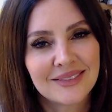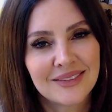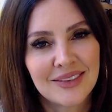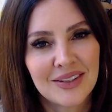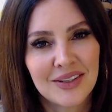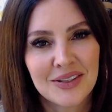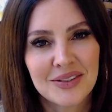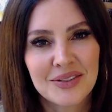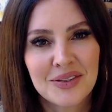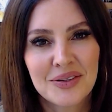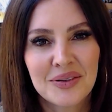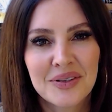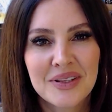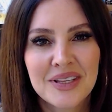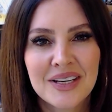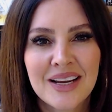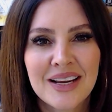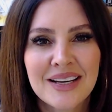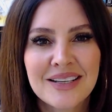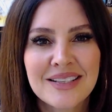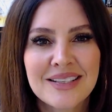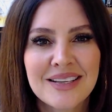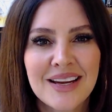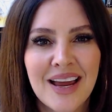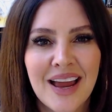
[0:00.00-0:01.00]
You can do it the
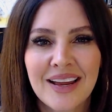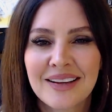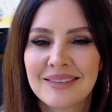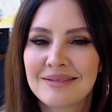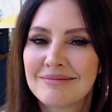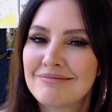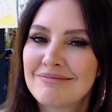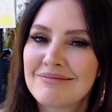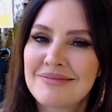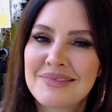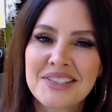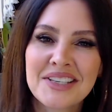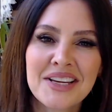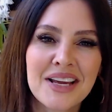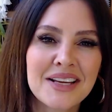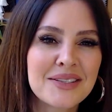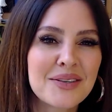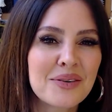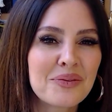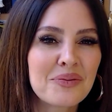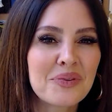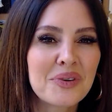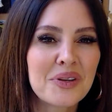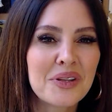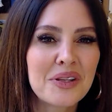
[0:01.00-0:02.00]
next day.
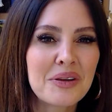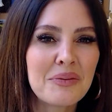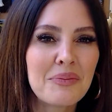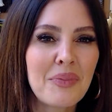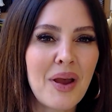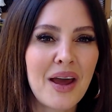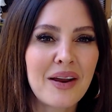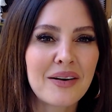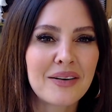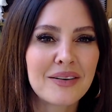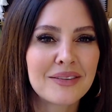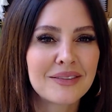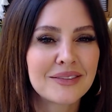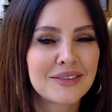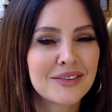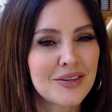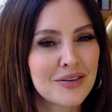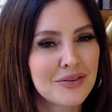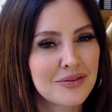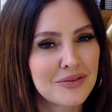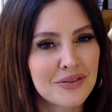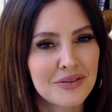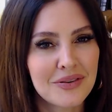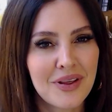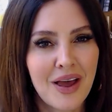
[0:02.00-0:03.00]
Doesn't really matter.
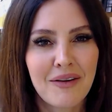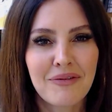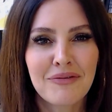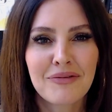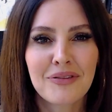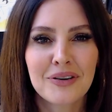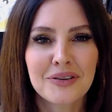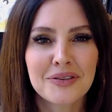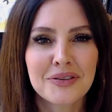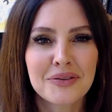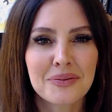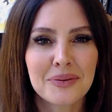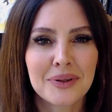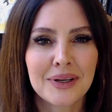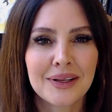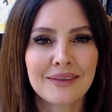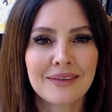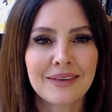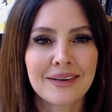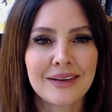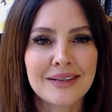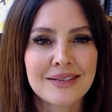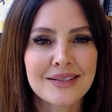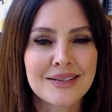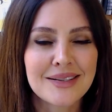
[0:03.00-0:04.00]
Just do that first one at
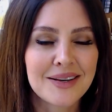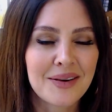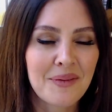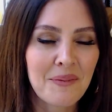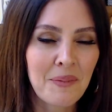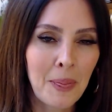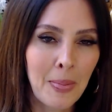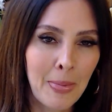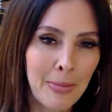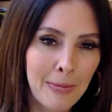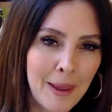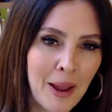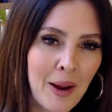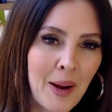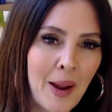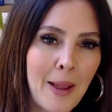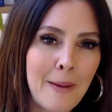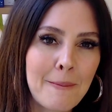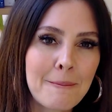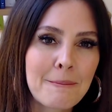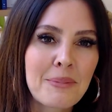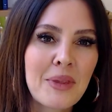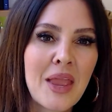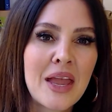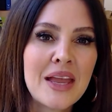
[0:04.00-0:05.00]
least. All right.
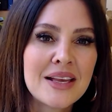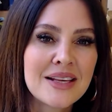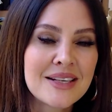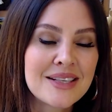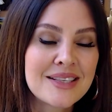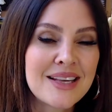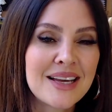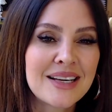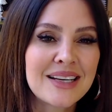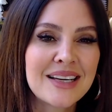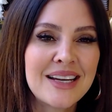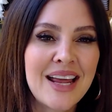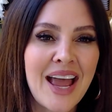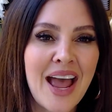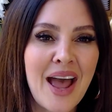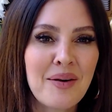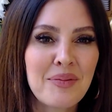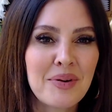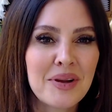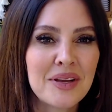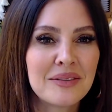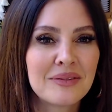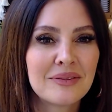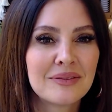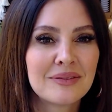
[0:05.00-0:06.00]
Second
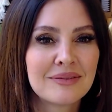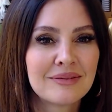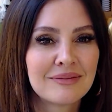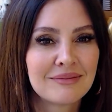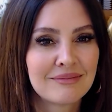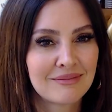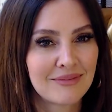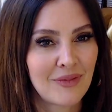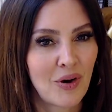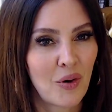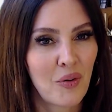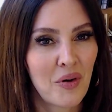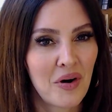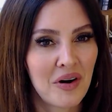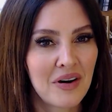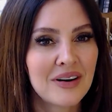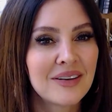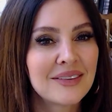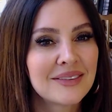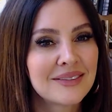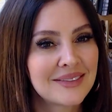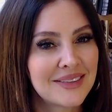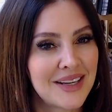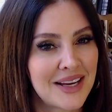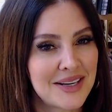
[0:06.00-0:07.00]
habit,
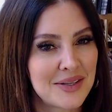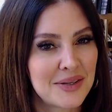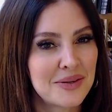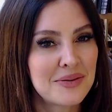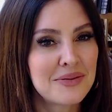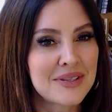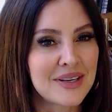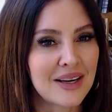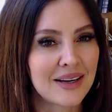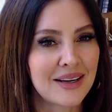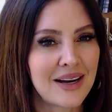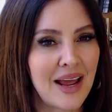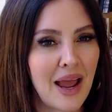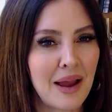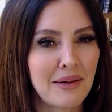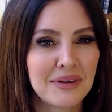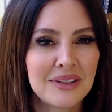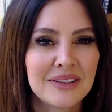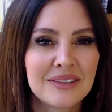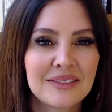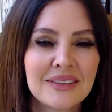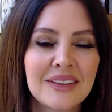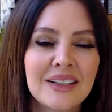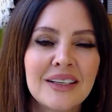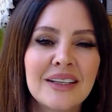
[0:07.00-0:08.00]
or day 2, second
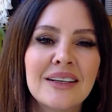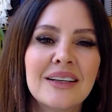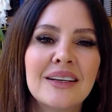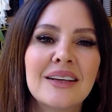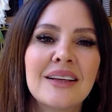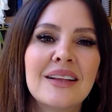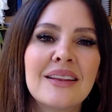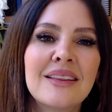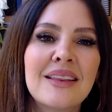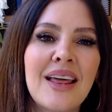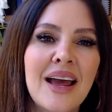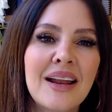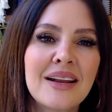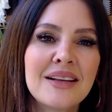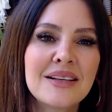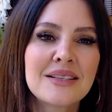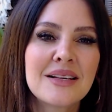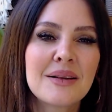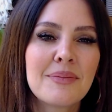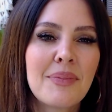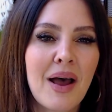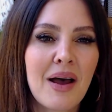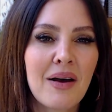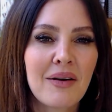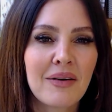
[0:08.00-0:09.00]
habit, that is
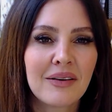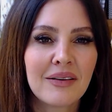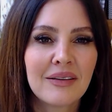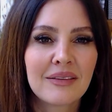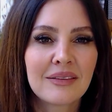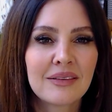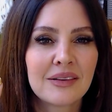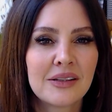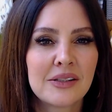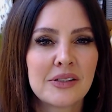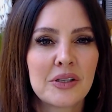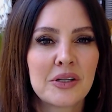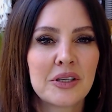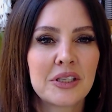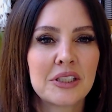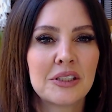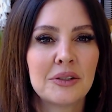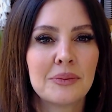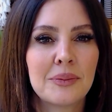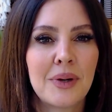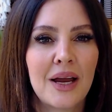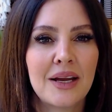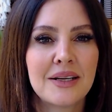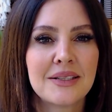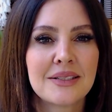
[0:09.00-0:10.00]
about clearing
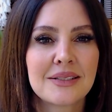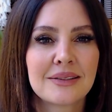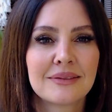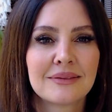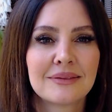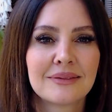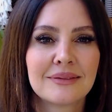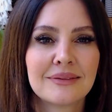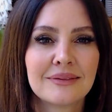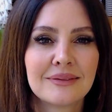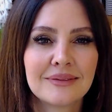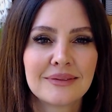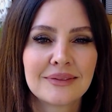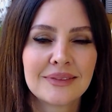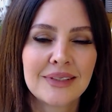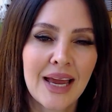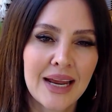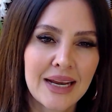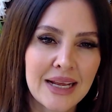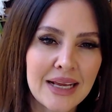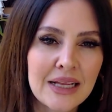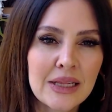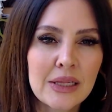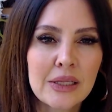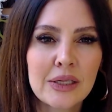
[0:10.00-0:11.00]
your mind,
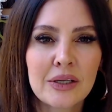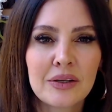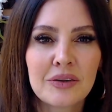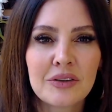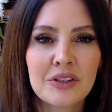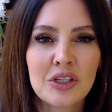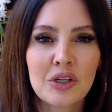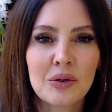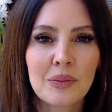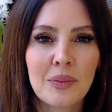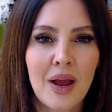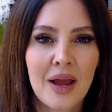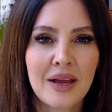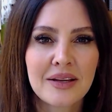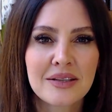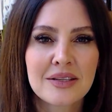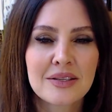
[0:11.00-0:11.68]
getting clear in your mind.